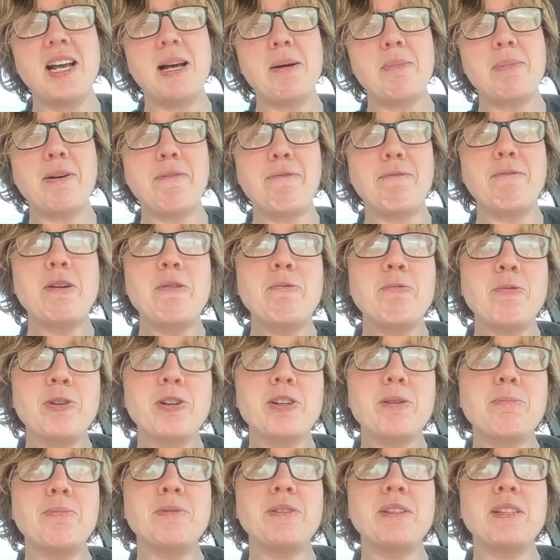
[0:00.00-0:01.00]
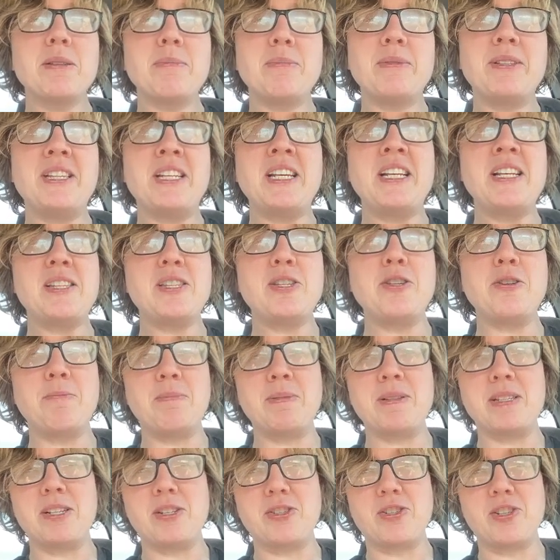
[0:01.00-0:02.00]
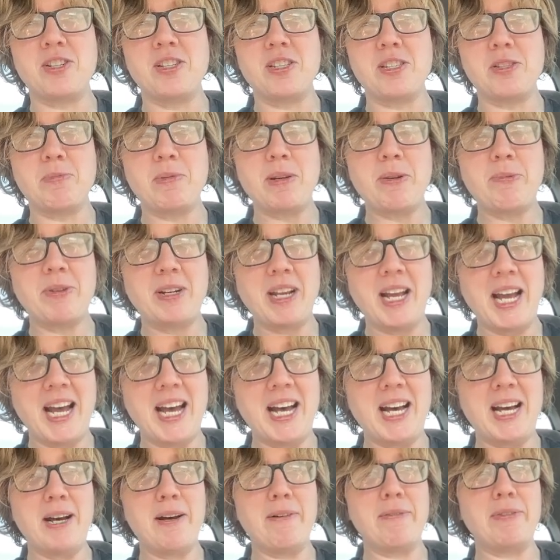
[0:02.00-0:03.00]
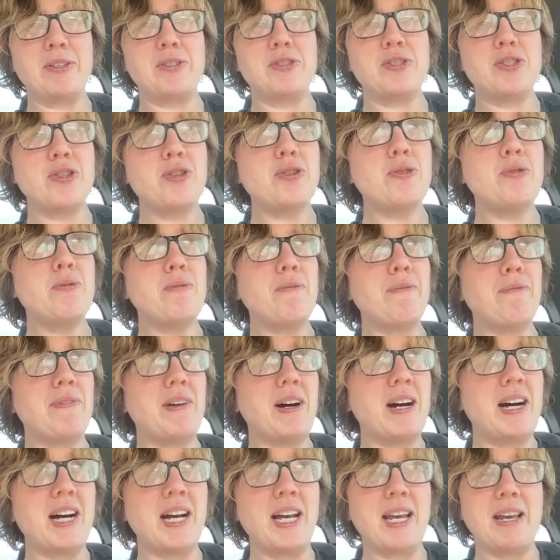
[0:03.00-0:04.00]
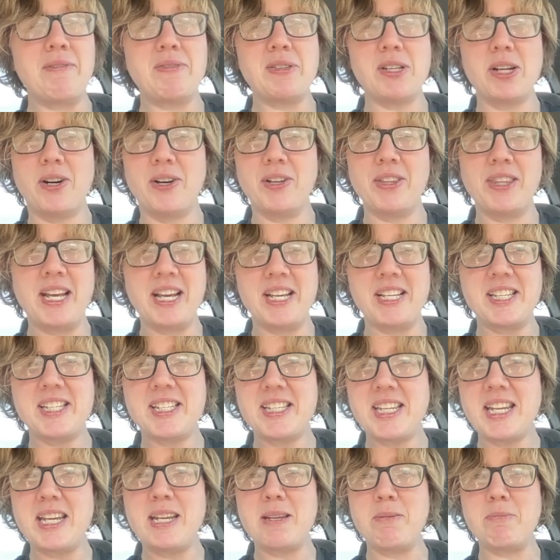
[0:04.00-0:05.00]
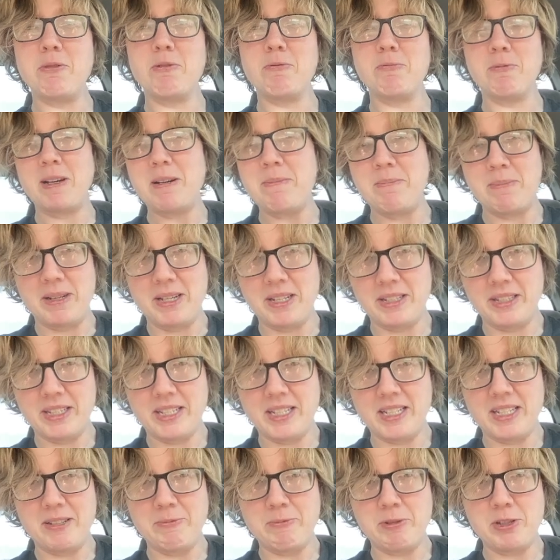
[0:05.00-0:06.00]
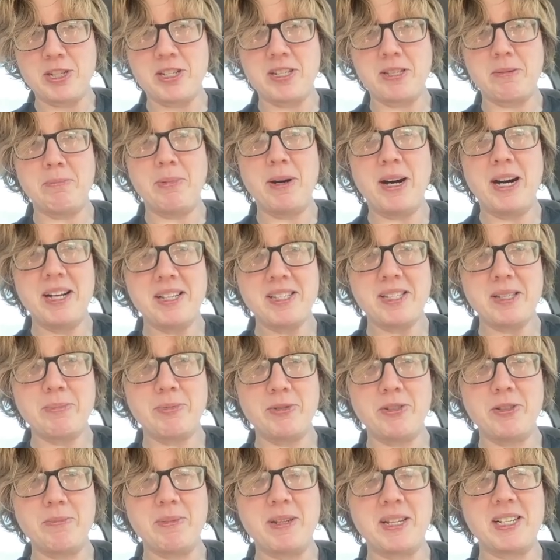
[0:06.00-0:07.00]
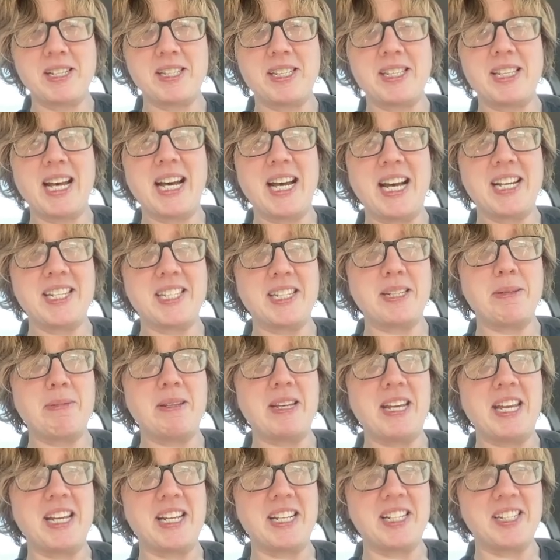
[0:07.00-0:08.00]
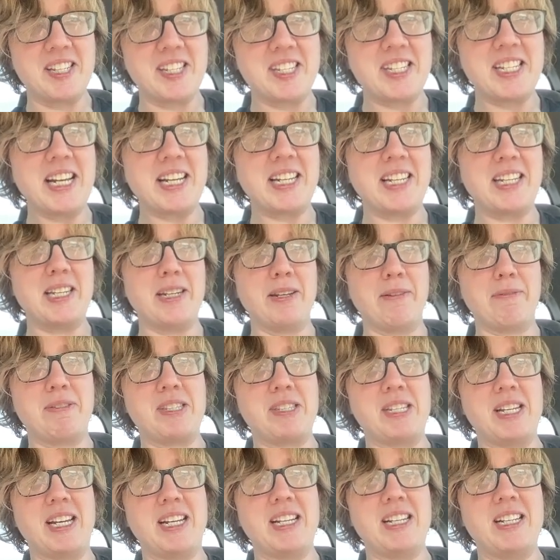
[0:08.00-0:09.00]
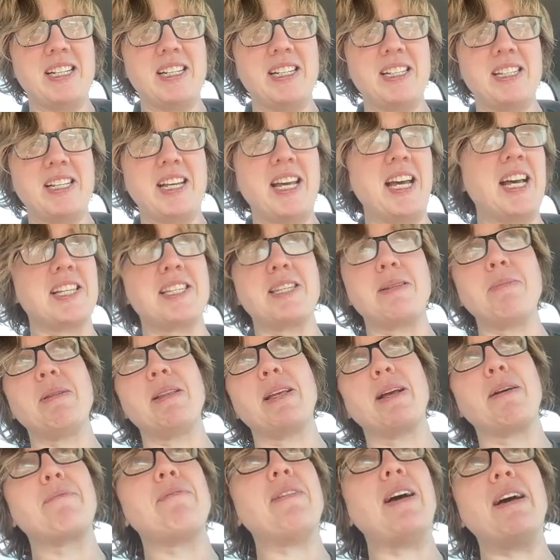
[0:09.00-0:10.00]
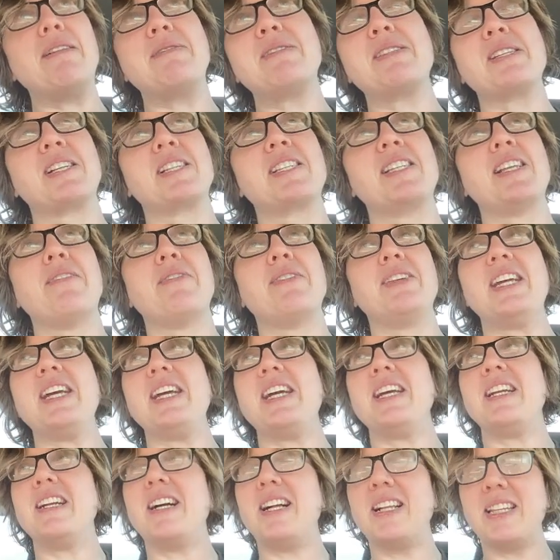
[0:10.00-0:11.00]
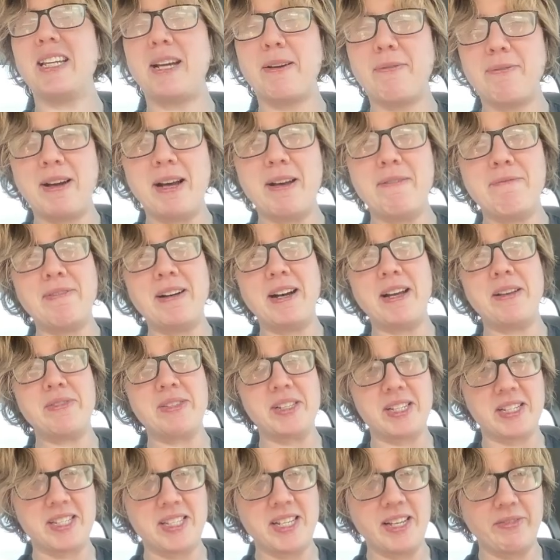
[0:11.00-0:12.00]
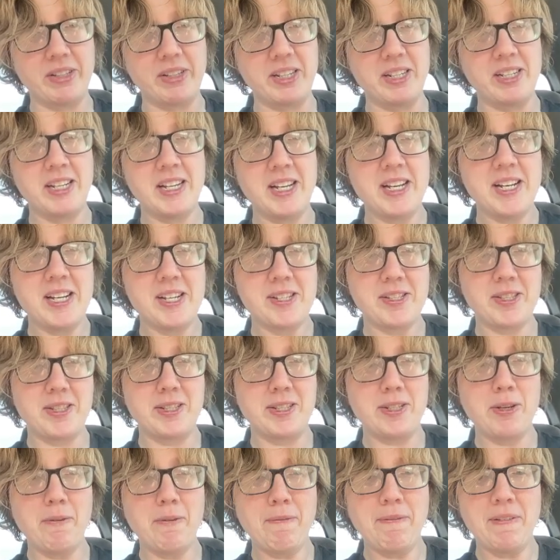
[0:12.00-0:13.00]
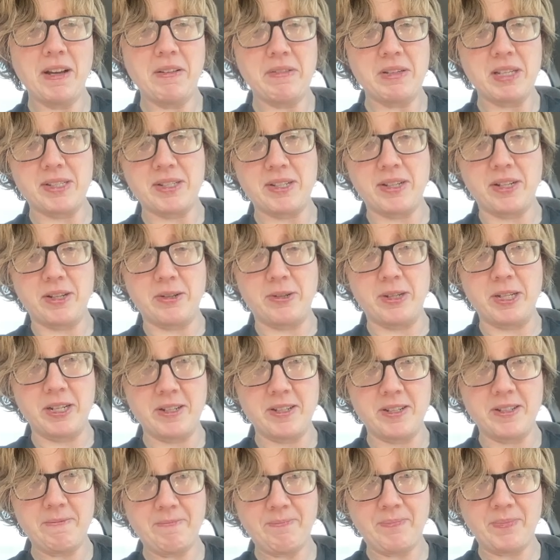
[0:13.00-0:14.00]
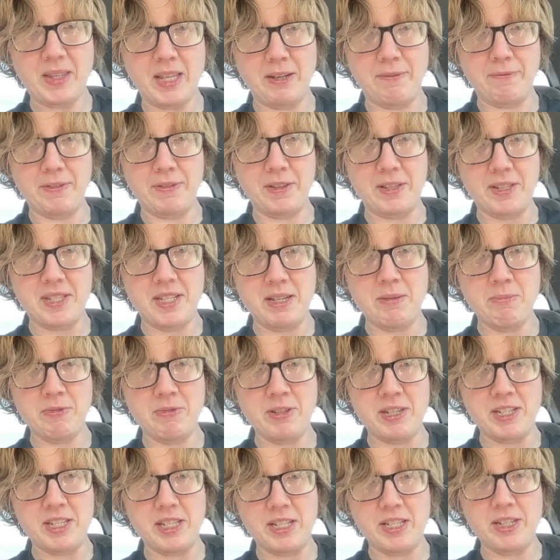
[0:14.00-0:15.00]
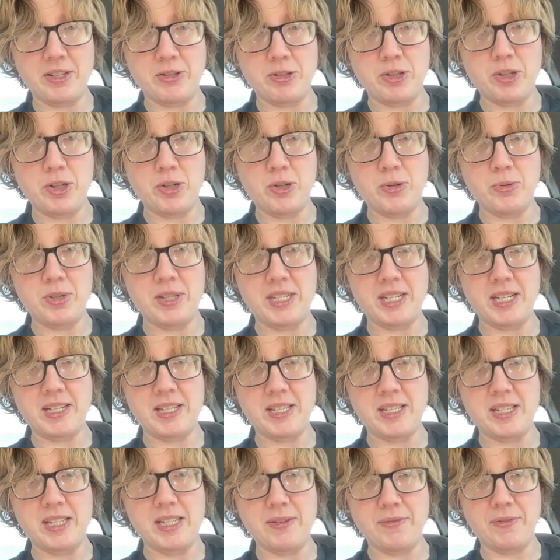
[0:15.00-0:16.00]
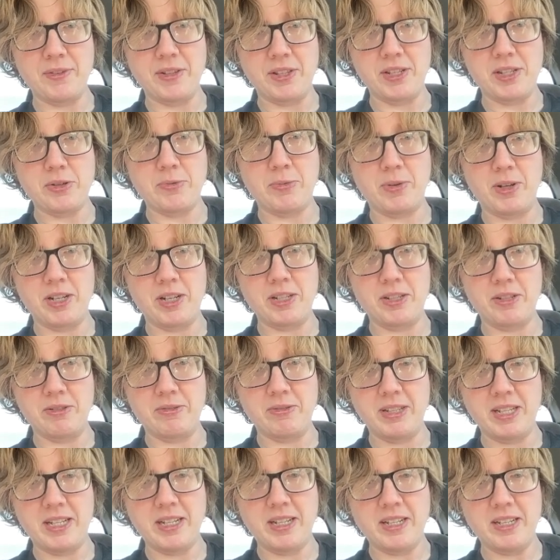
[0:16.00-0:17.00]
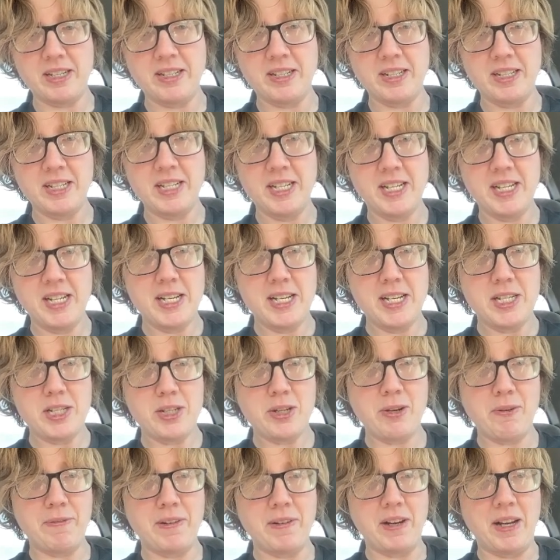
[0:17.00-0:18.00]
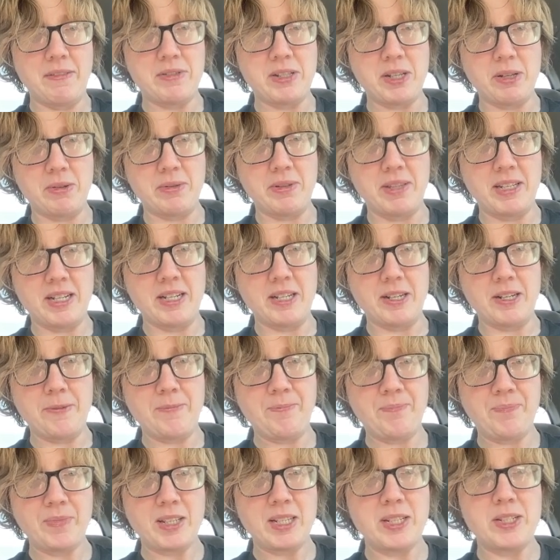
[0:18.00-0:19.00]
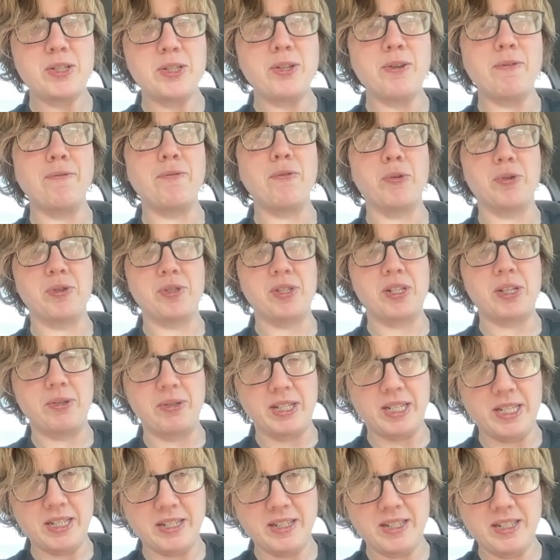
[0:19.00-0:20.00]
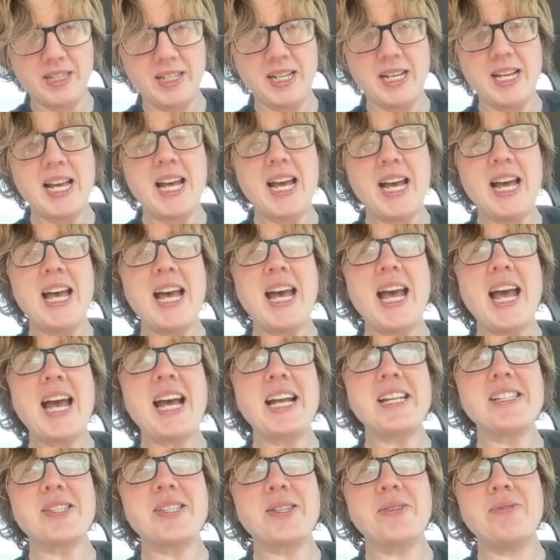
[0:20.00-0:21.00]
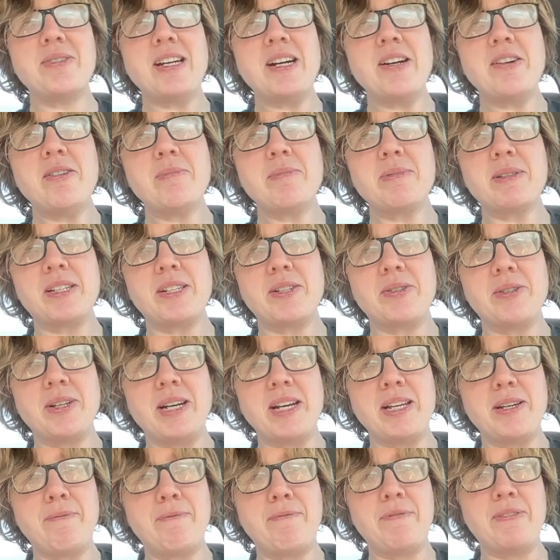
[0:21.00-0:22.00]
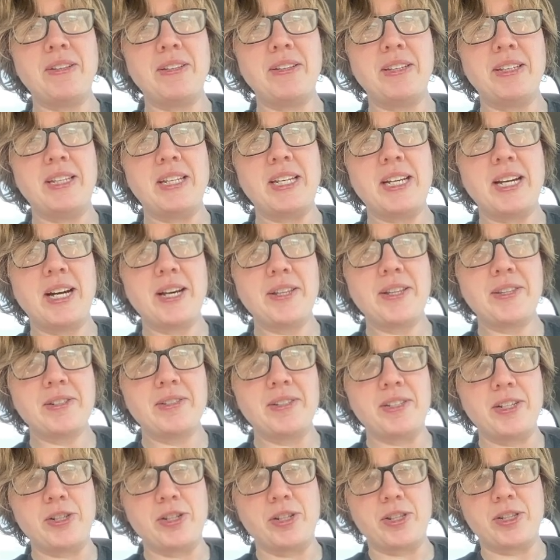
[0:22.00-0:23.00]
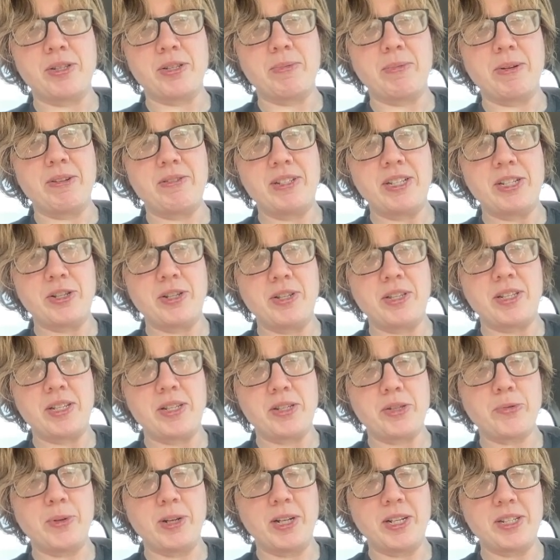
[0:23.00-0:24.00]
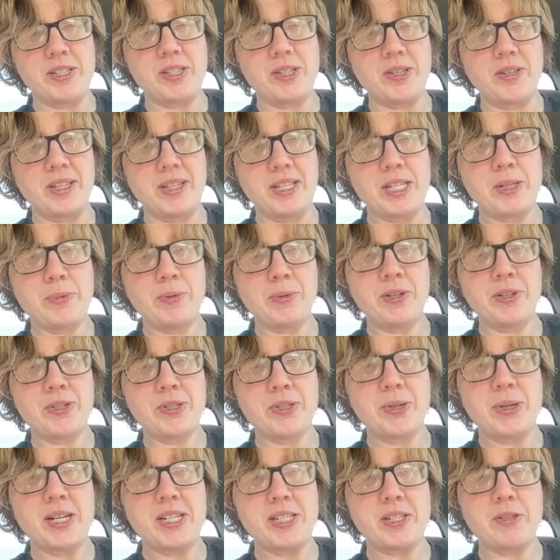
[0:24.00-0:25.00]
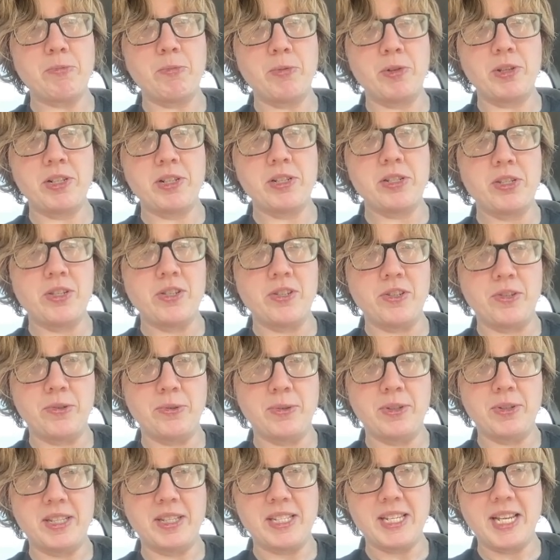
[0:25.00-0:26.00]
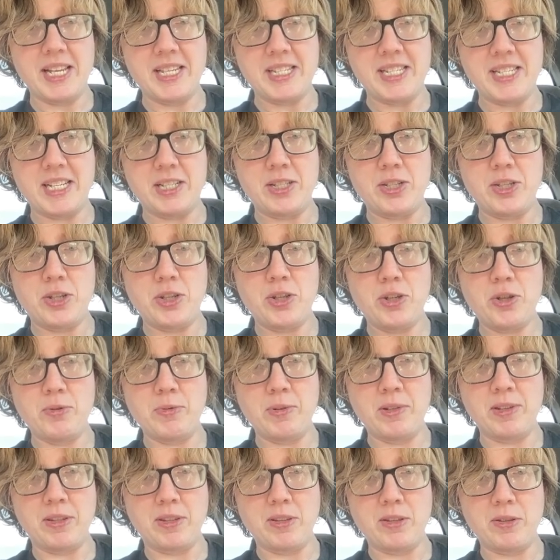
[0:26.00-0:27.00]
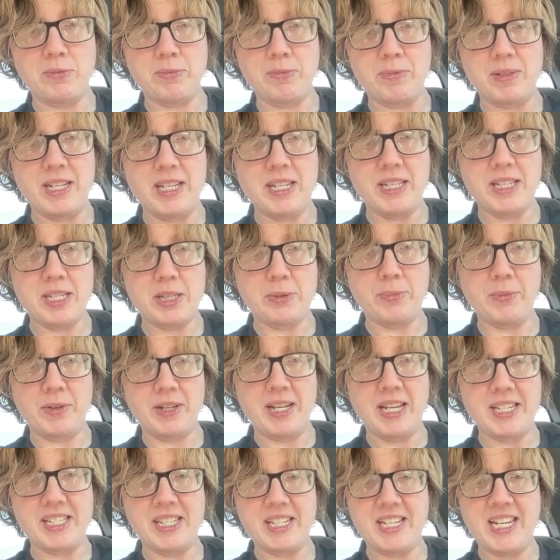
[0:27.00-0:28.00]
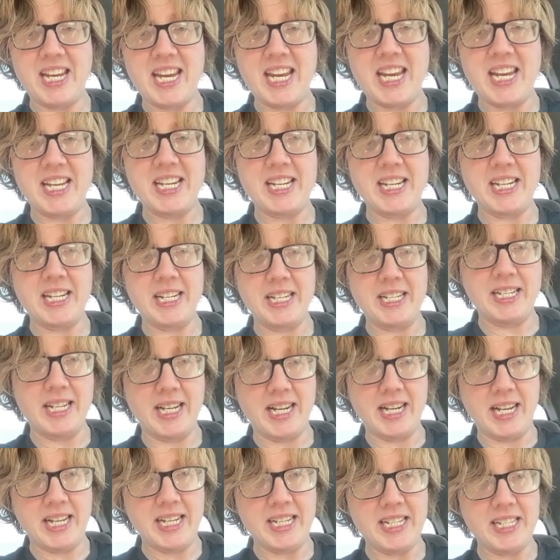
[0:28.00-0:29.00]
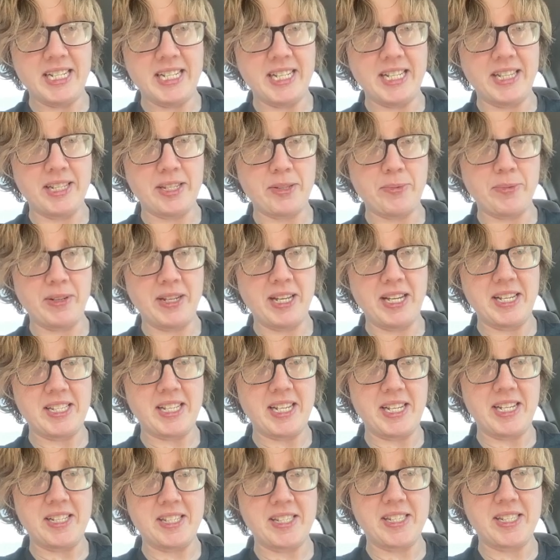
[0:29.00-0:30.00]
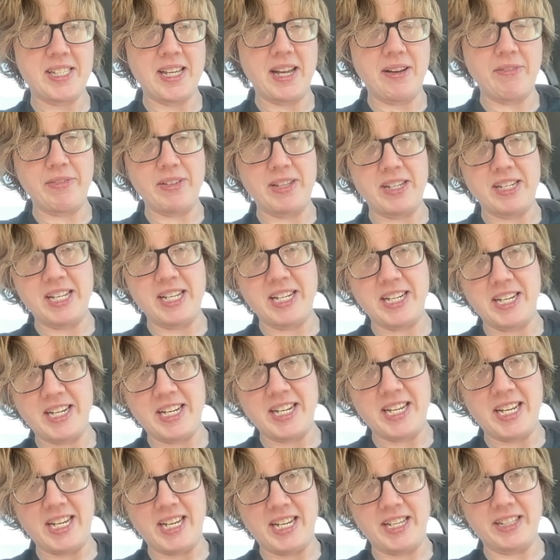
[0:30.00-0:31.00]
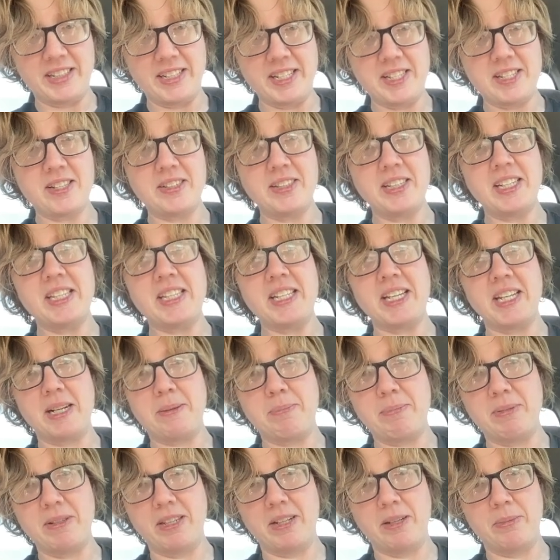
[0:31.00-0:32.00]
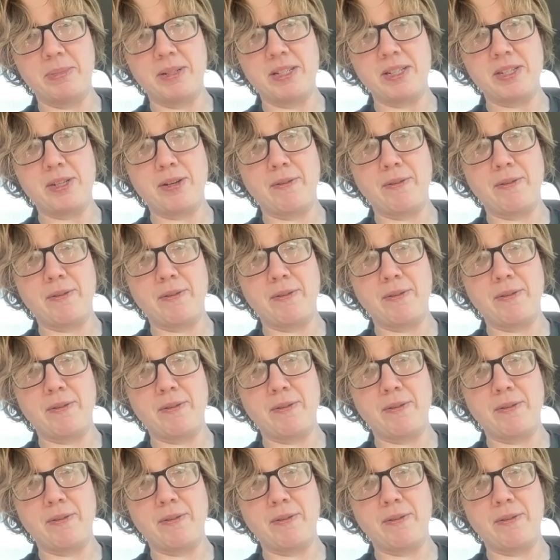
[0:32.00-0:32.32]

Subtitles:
But if we were to put them in these two positions, we would have two fives on that same Renban line, which is impossible because that has to be a consecutive set. It has to be like 5, 6, 7, 8, not like 5, 5, 6, 7. So the two fives has to go here. And for the same reason, our two sixes for this quad go there, two fives go there, two fours go there. And so now I'm going to go ahead and fill in the other digits around each of these quads. So this one also has a 1 and 2. This has a 2 and 3. This one has an 8 and a 9. And this one has a 7 and an 8. And let's clean that up a little bit.